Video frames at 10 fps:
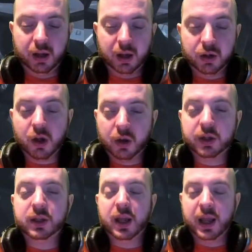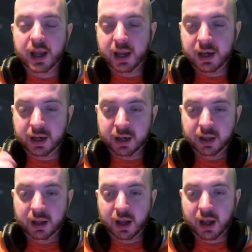cooked in
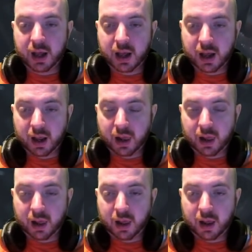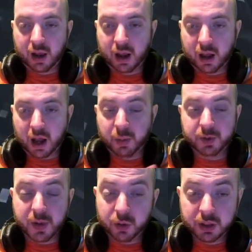almond
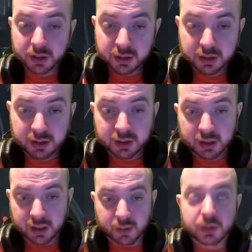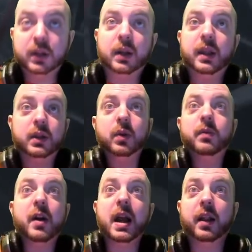milk, which I think is all
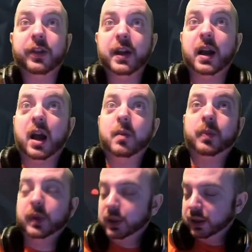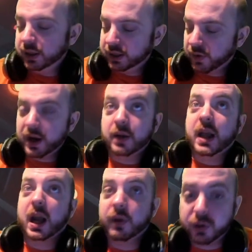very healthy, I hope. It's very low
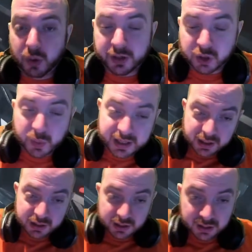calorie, it's all unsweetened.